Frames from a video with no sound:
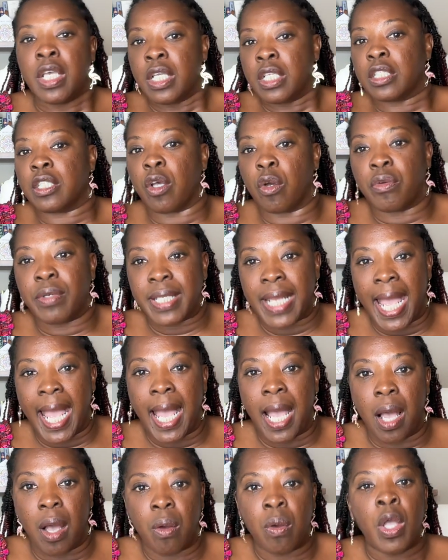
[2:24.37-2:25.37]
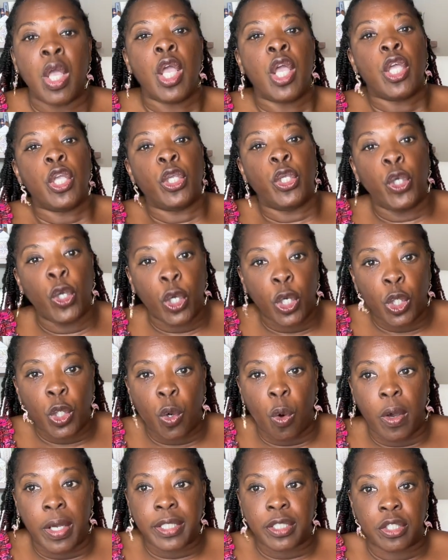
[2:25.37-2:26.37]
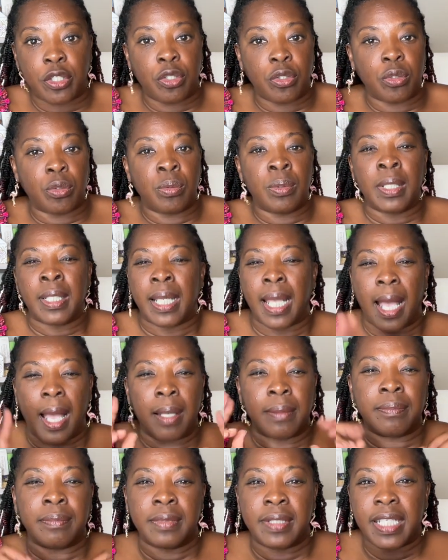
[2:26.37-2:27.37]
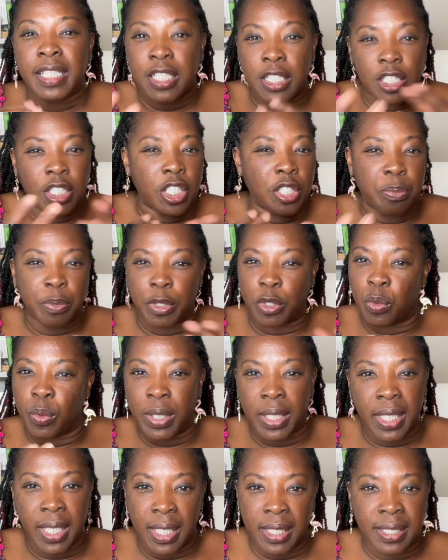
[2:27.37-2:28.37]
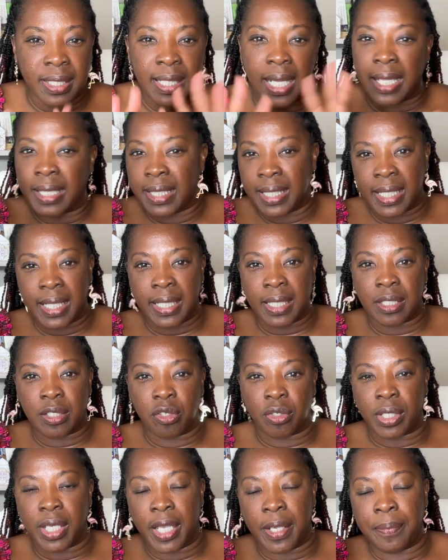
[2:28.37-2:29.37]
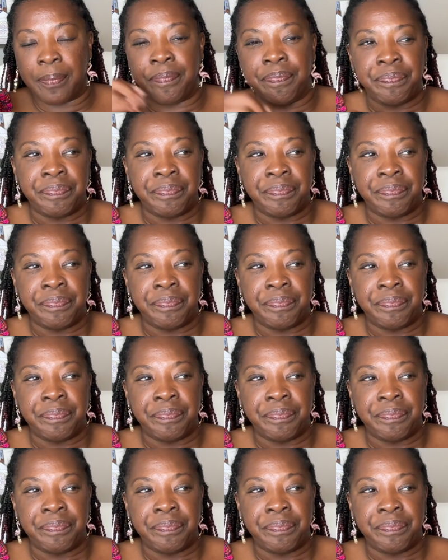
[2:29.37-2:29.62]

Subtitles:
So now you're going to, this is just between us, not the kids, okay?